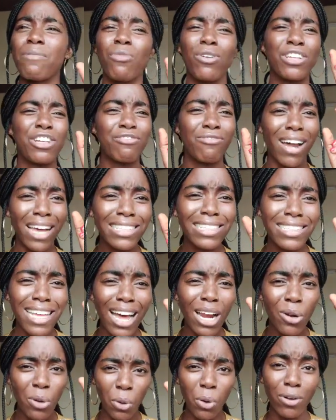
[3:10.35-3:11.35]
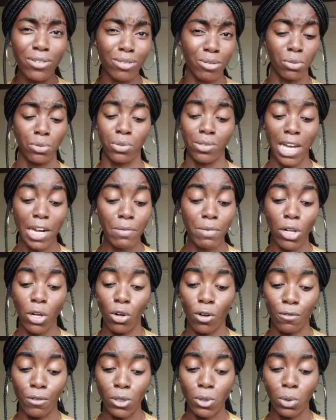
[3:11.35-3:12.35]
but the rasta locks look. I really
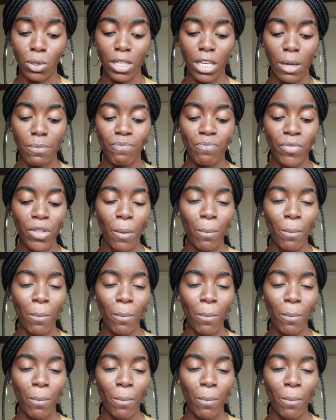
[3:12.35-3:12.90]
love it, okay?